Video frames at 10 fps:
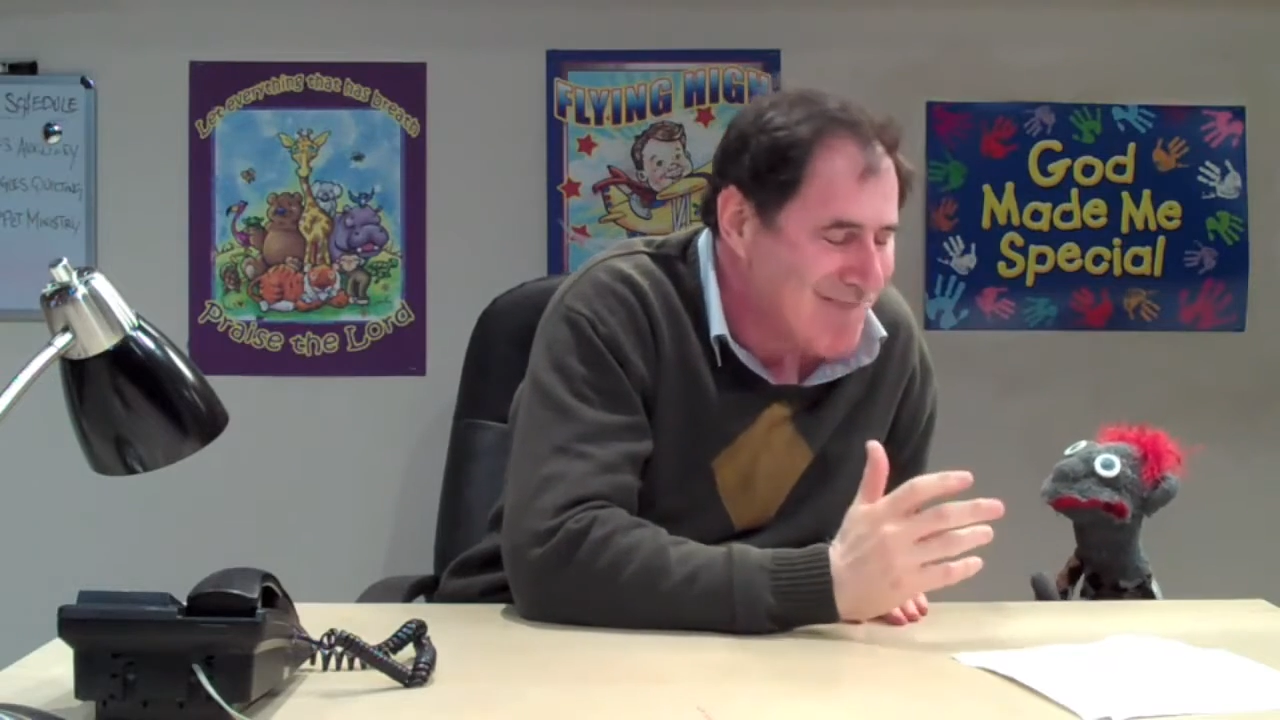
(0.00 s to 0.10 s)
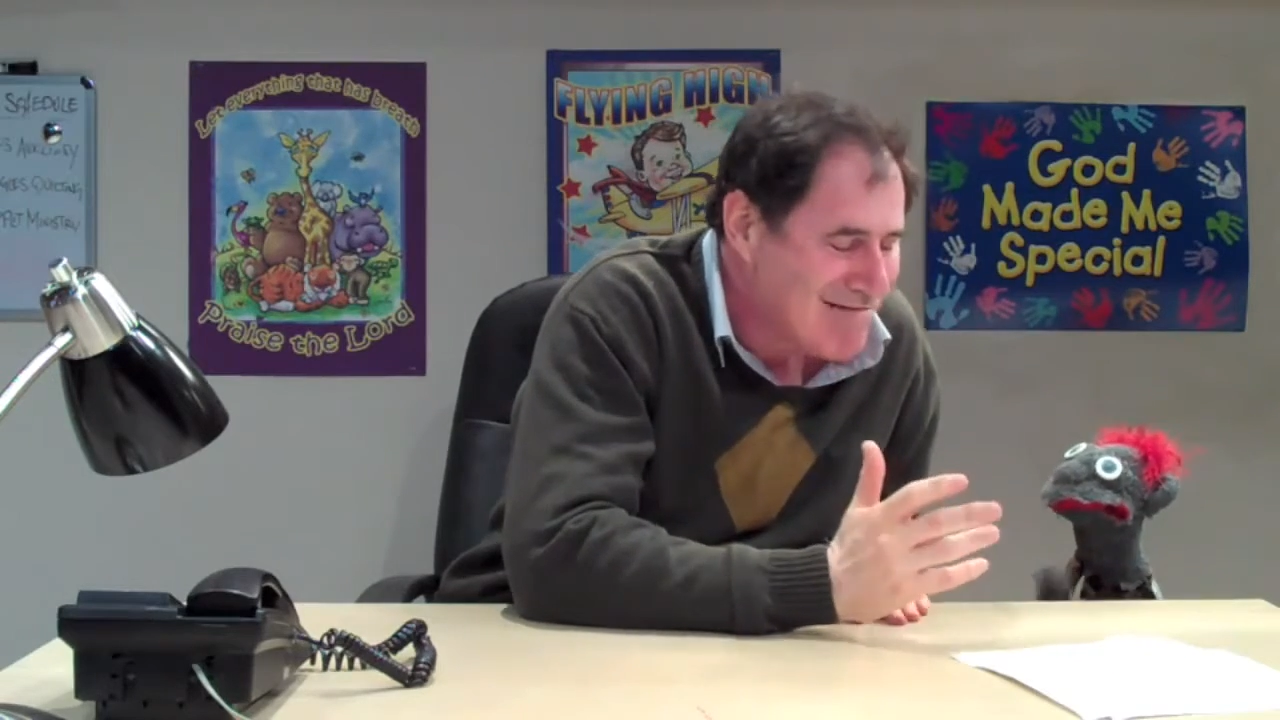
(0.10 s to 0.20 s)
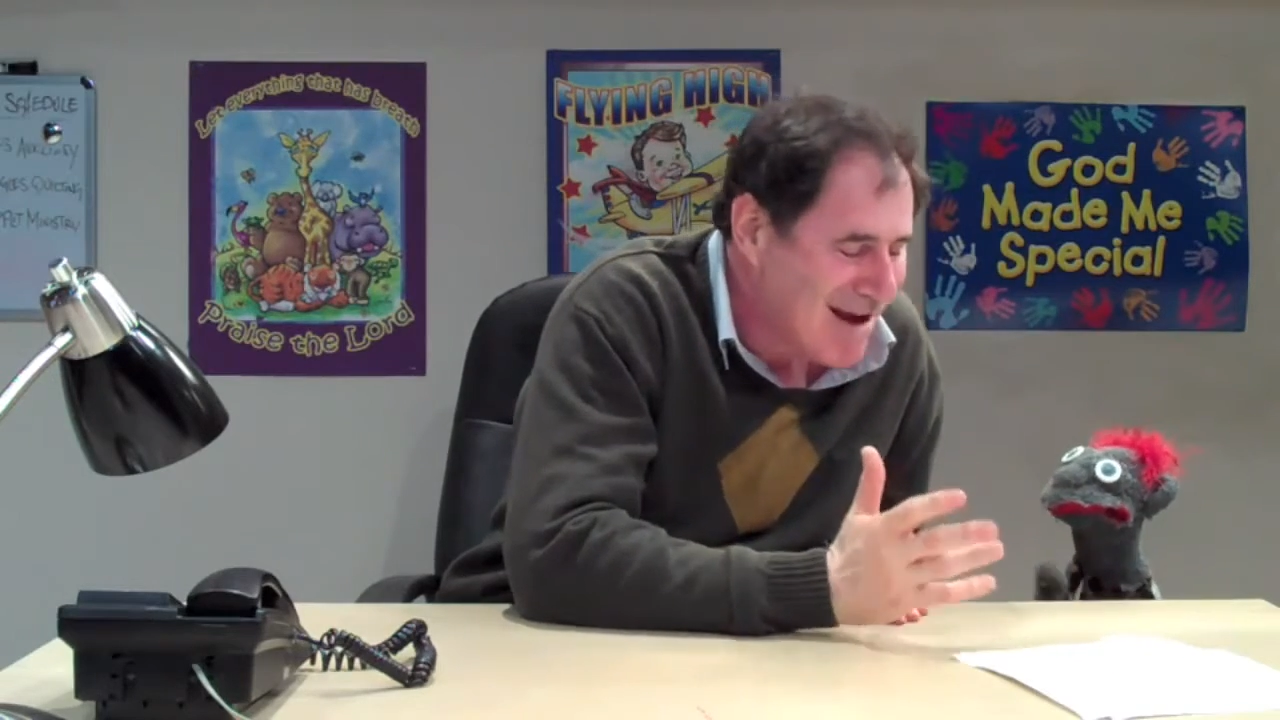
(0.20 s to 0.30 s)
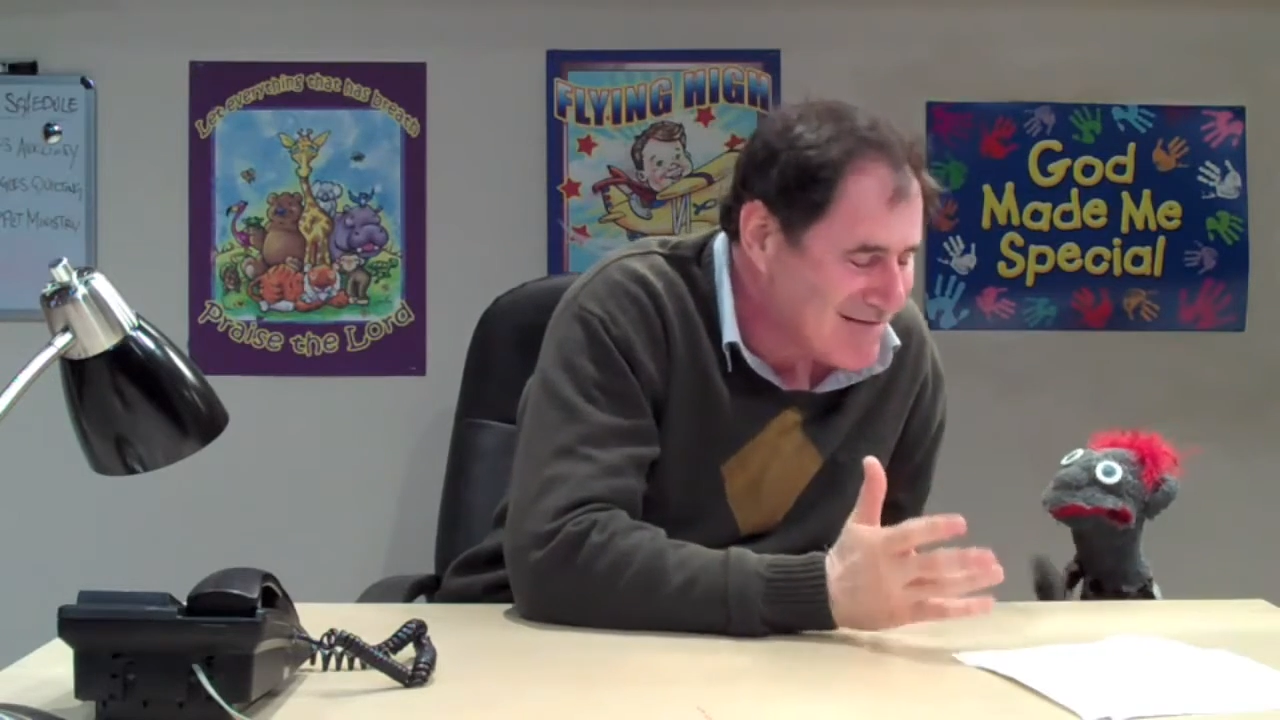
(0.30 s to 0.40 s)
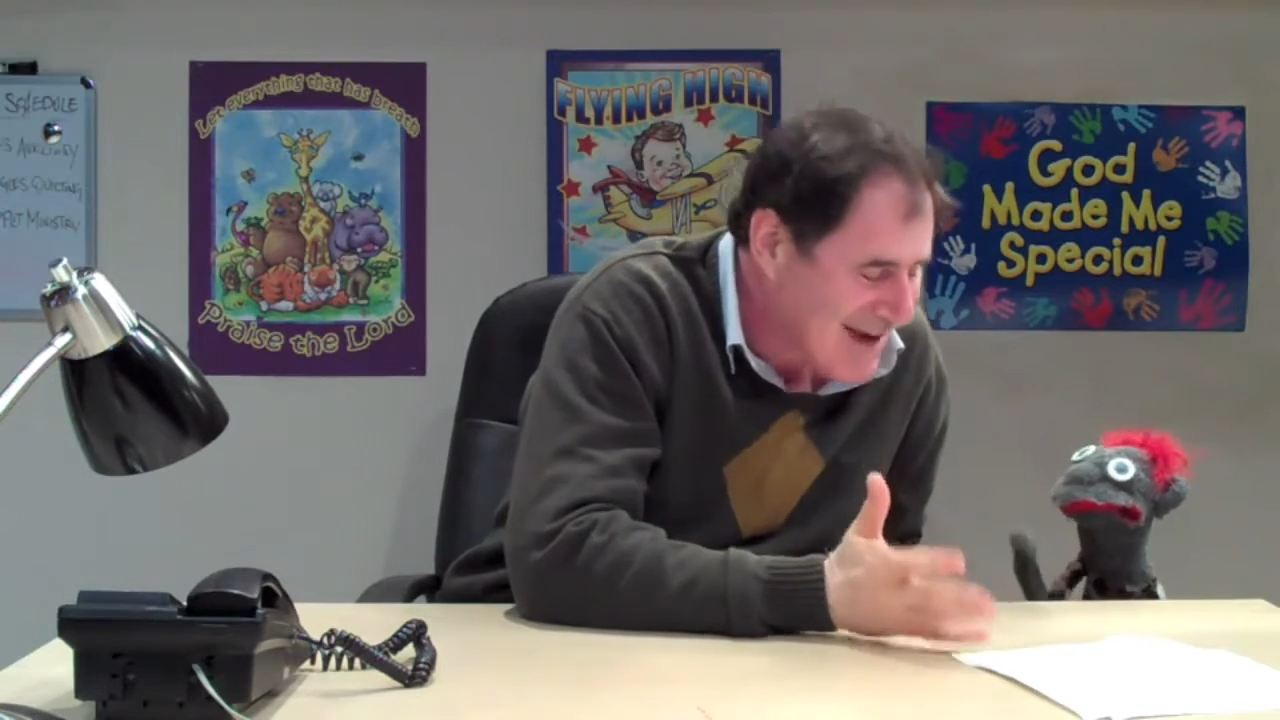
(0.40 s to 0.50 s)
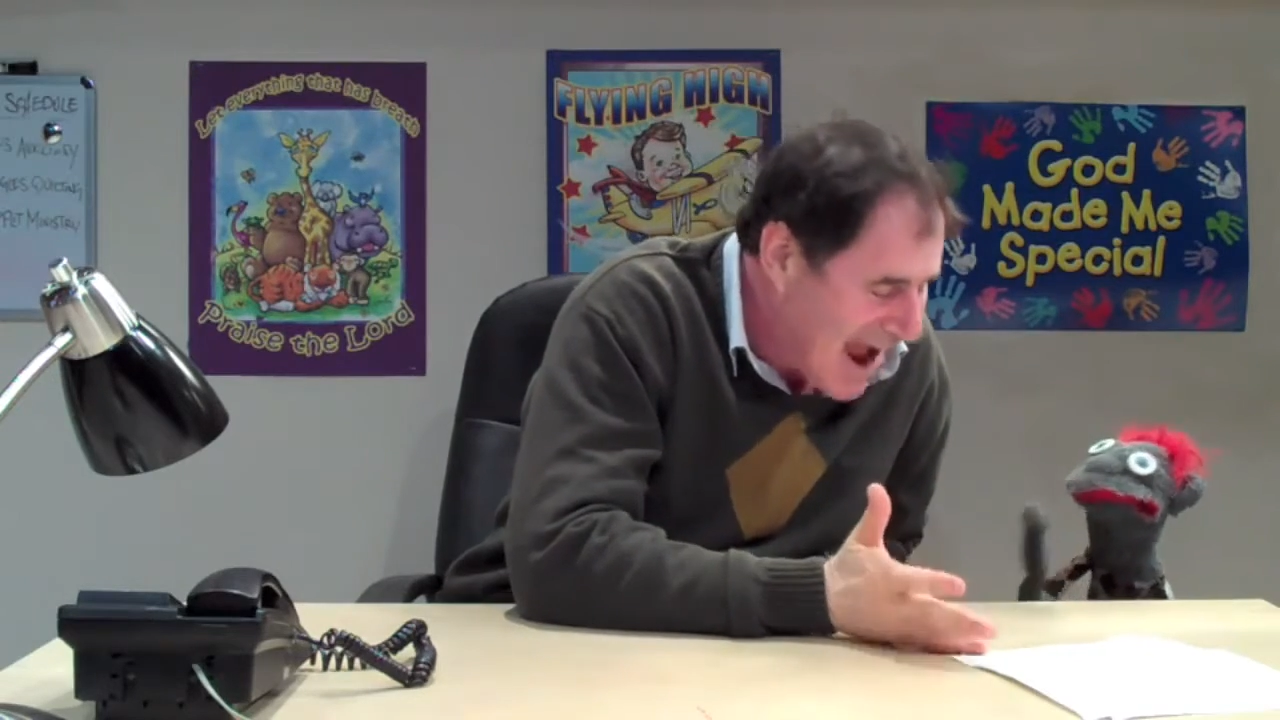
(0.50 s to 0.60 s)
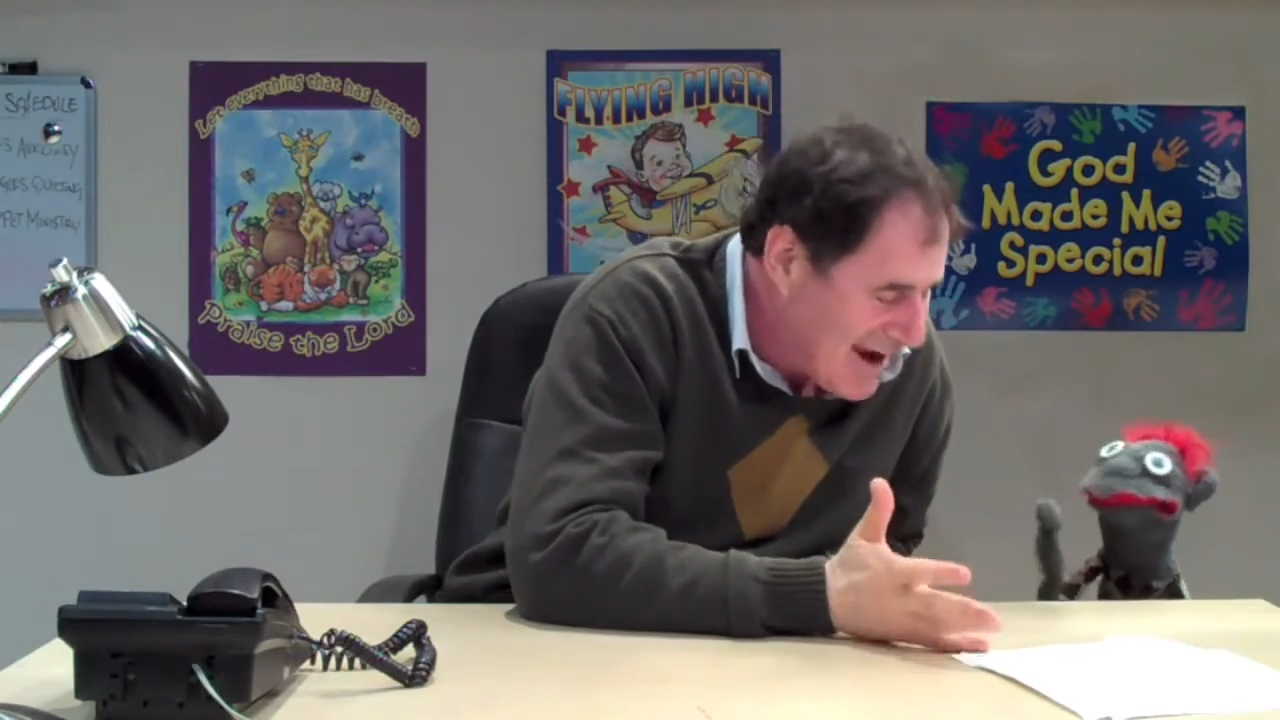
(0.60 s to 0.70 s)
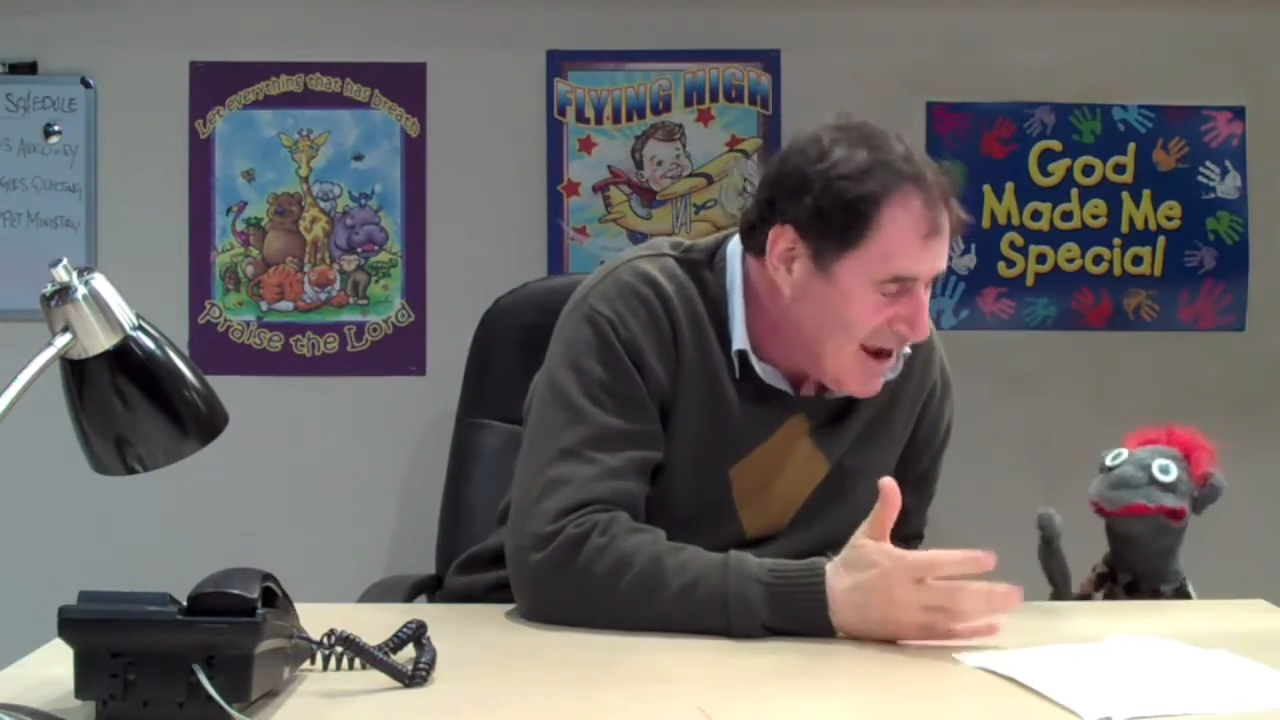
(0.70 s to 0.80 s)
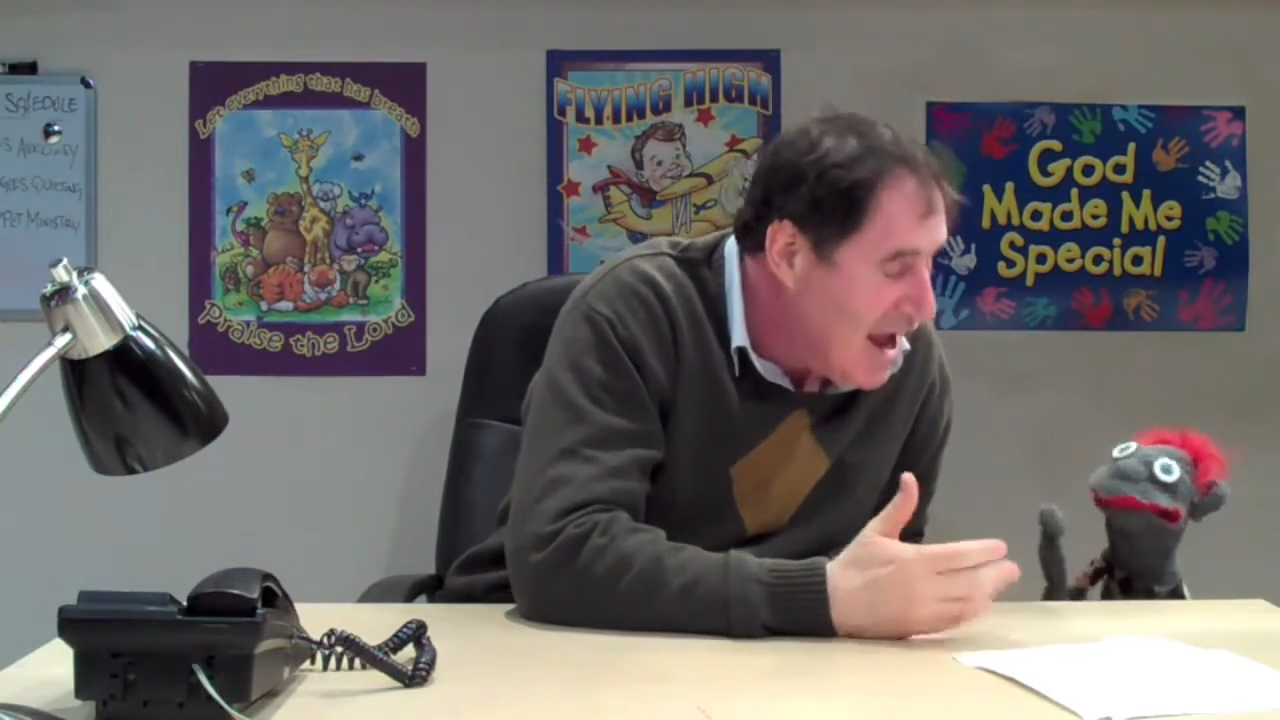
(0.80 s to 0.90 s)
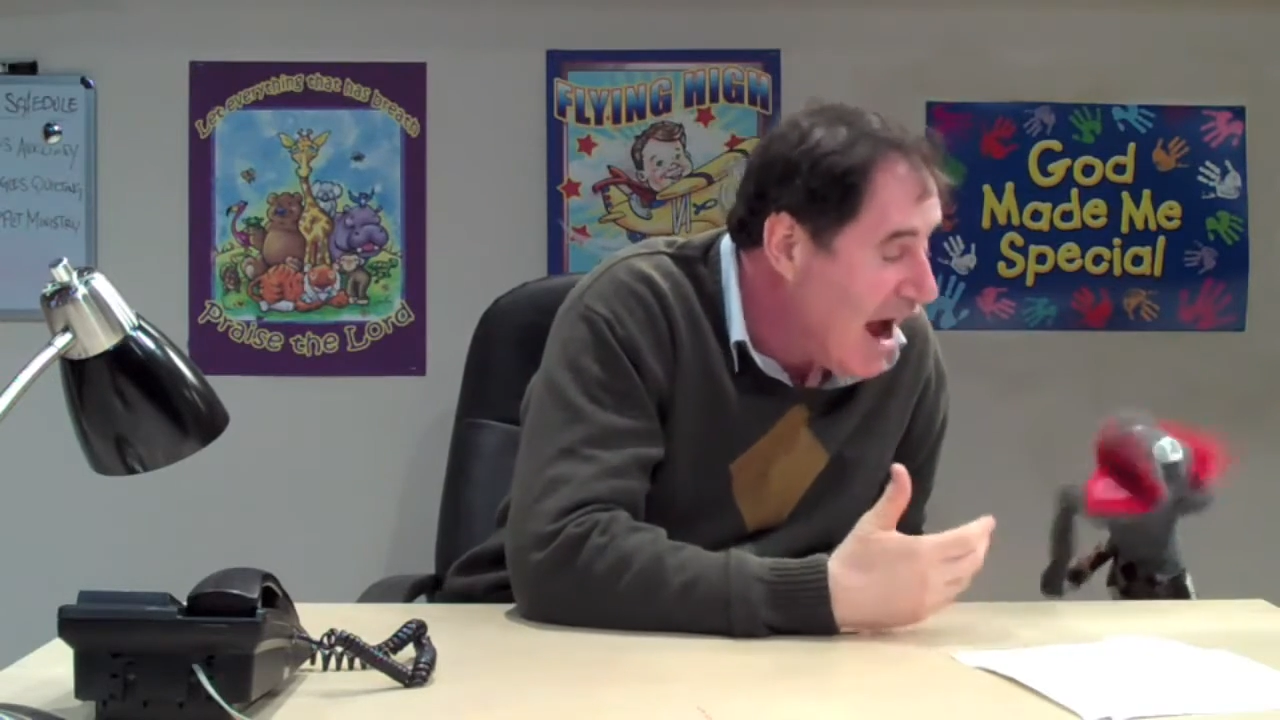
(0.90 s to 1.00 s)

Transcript: the kind.